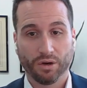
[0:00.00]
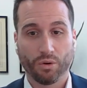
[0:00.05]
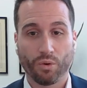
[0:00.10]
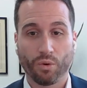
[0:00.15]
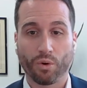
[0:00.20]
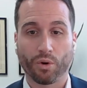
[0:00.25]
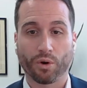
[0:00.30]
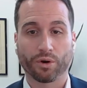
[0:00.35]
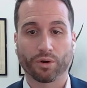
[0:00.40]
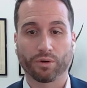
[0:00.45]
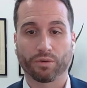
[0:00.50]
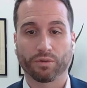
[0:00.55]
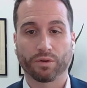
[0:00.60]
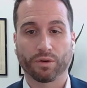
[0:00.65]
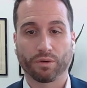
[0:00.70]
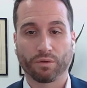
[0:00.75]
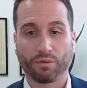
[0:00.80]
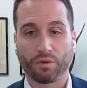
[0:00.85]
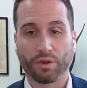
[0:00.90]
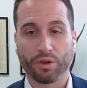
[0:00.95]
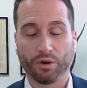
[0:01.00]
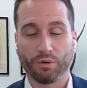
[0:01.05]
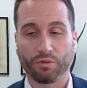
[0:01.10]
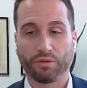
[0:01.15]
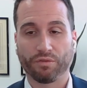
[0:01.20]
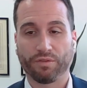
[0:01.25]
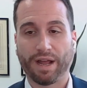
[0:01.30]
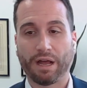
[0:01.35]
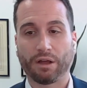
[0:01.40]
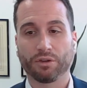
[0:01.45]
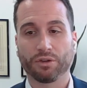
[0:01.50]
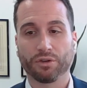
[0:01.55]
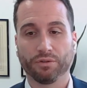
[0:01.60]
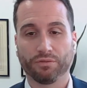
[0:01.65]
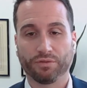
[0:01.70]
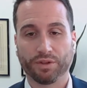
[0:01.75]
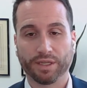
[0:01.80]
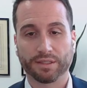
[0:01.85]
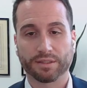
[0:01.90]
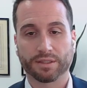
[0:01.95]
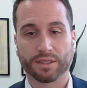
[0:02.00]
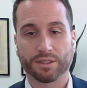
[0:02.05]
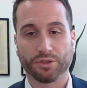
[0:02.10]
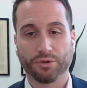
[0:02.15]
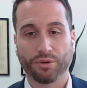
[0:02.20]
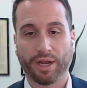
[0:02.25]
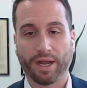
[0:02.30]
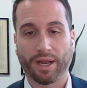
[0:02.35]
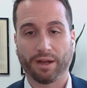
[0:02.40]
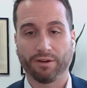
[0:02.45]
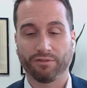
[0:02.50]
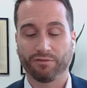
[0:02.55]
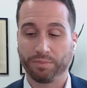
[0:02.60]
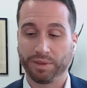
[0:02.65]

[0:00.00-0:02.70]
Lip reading: or the value of things that you have,